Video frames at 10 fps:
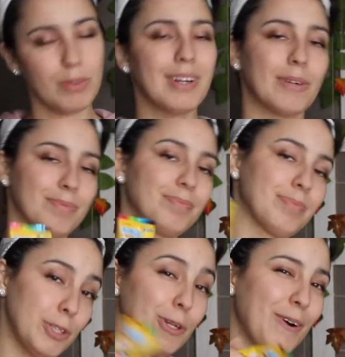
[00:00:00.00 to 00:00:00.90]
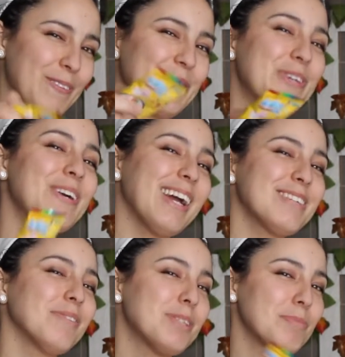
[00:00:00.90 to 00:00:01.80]
you know. You know, you
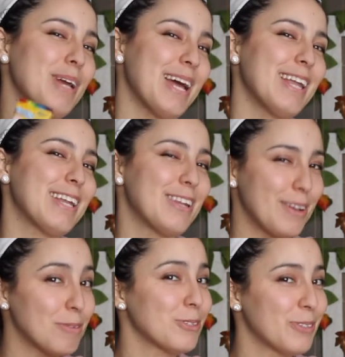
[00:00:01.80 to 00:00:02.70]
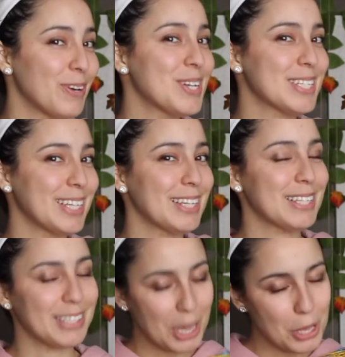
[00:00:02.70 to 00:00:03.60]
guys from Japan and those who know how to say
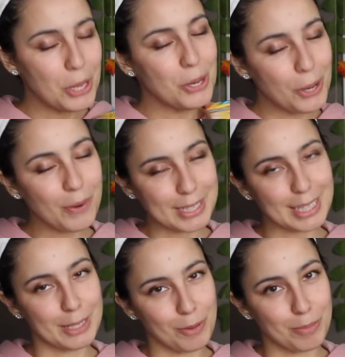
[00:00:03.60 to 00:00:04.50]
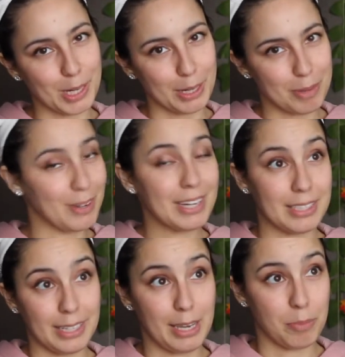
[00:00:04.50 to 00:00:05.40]
this, know exactly what I'm talking about
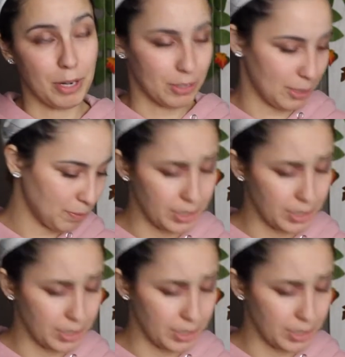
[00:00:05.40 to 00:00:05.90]
because I can't pronounce it.